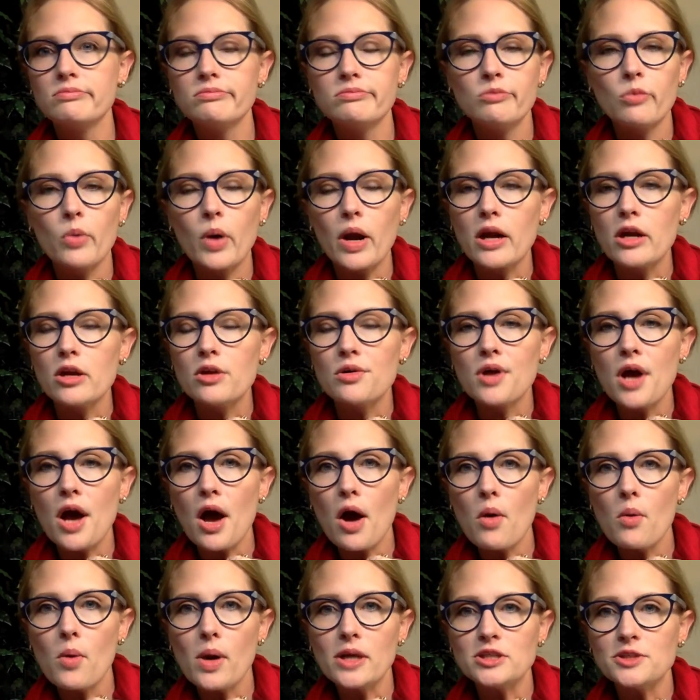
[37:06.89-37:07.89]
where you
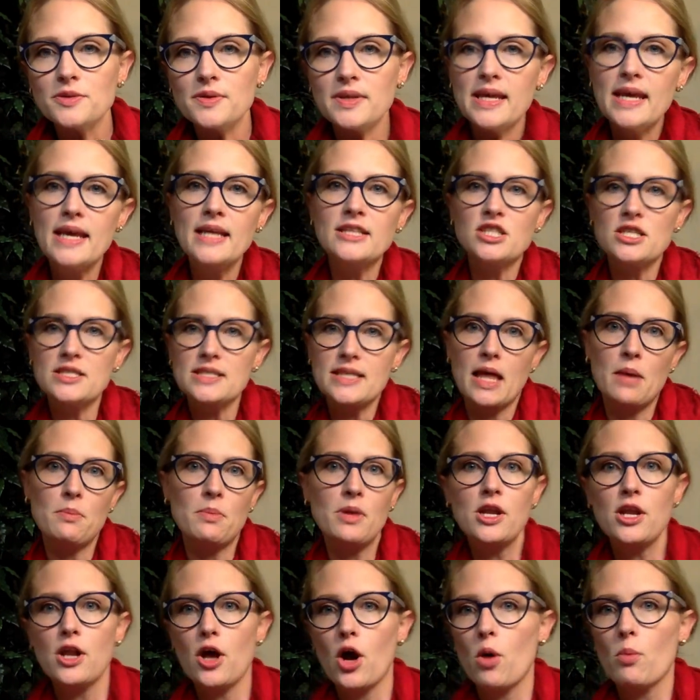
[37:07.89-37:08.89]
go, what you'd eat, just let
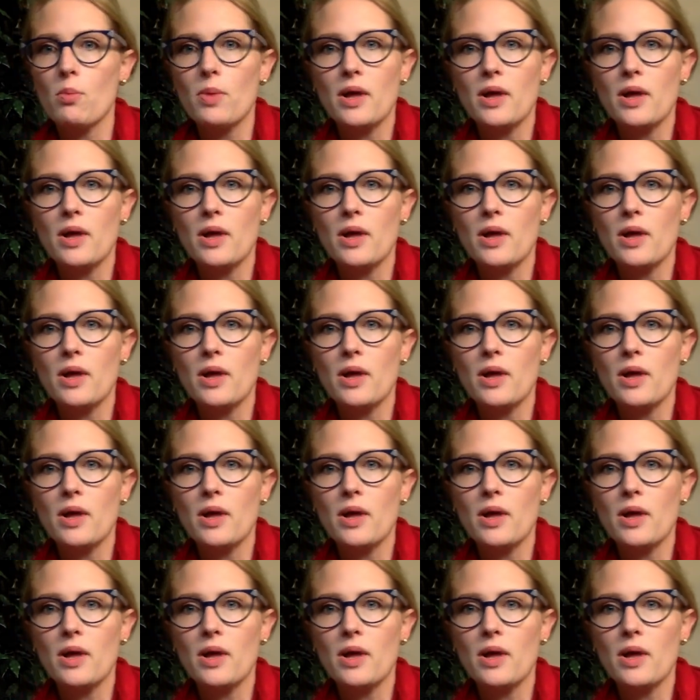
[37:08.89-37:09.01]
me know.